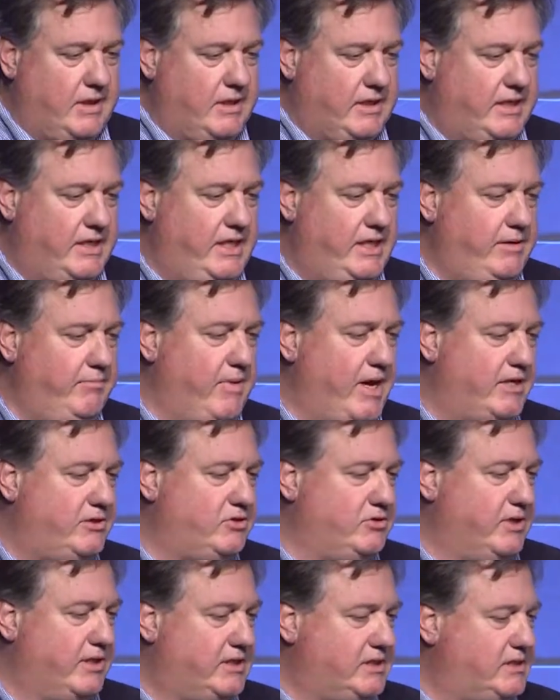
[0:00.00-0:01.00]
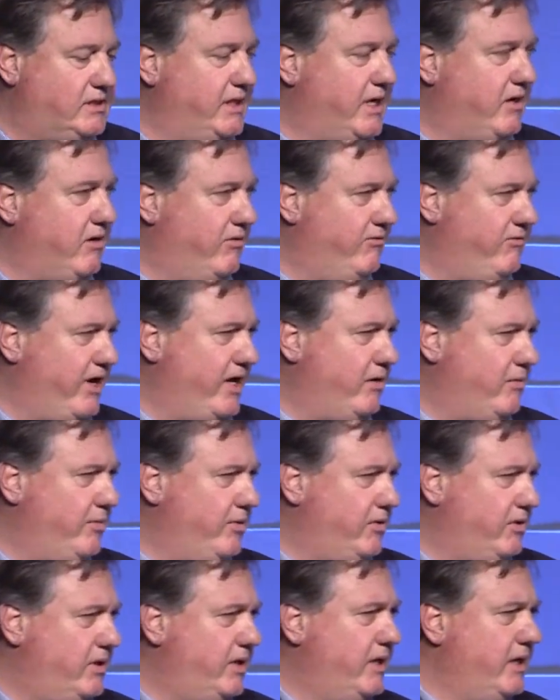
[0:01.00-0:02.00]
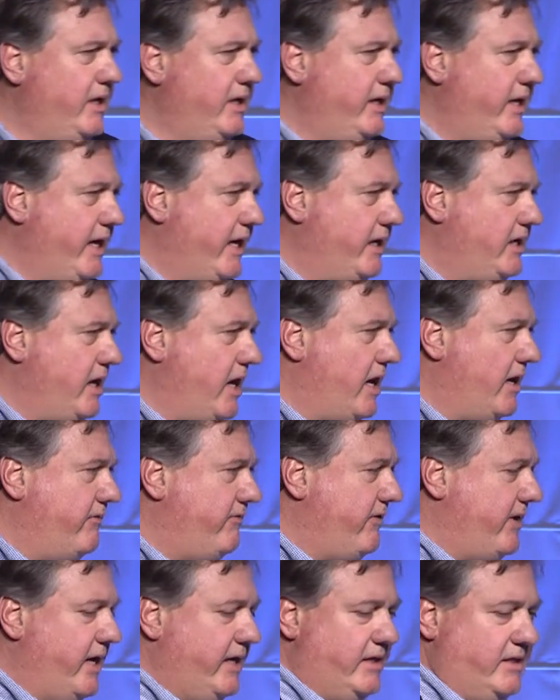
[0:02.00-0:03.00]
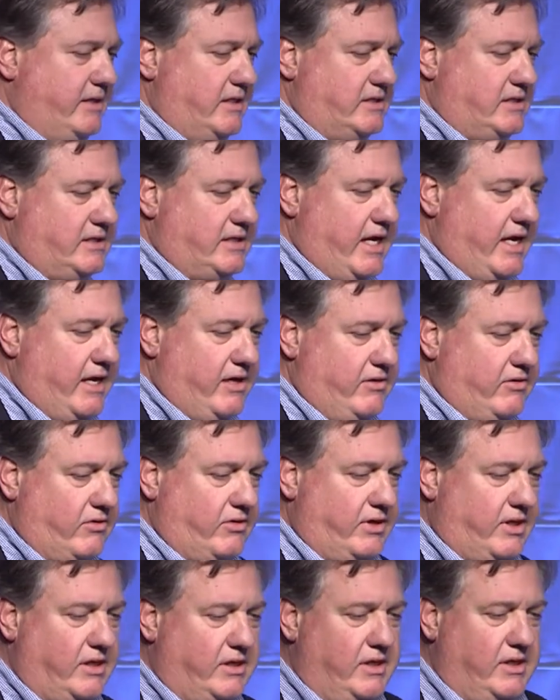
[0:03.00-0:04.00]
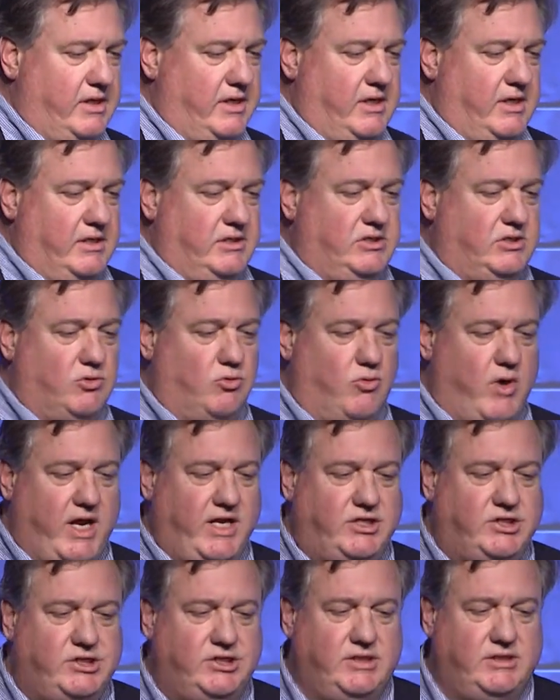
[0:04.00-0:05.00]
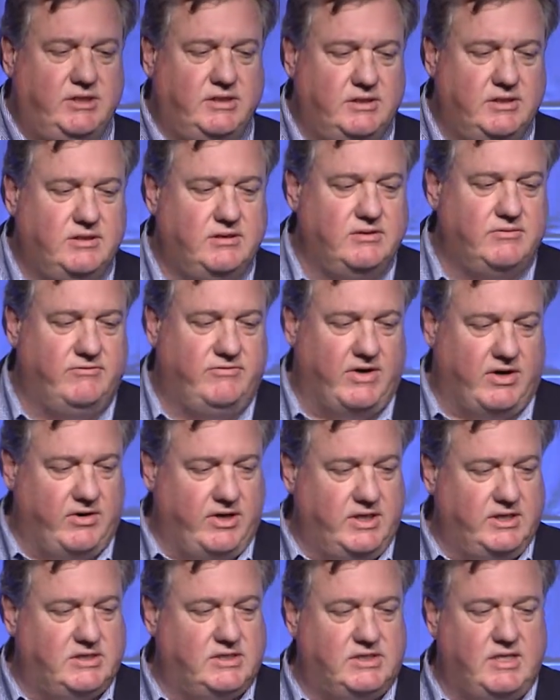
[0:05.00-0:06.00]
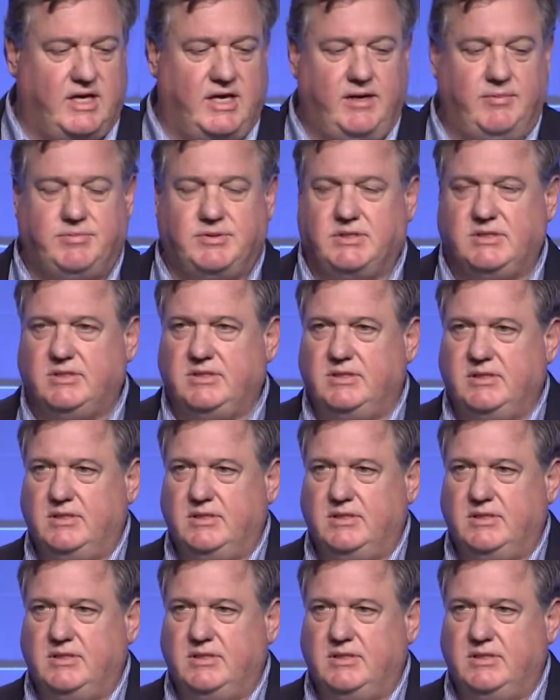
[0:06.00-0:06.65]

Key metrics that are available and codified in the standard: duration, various types;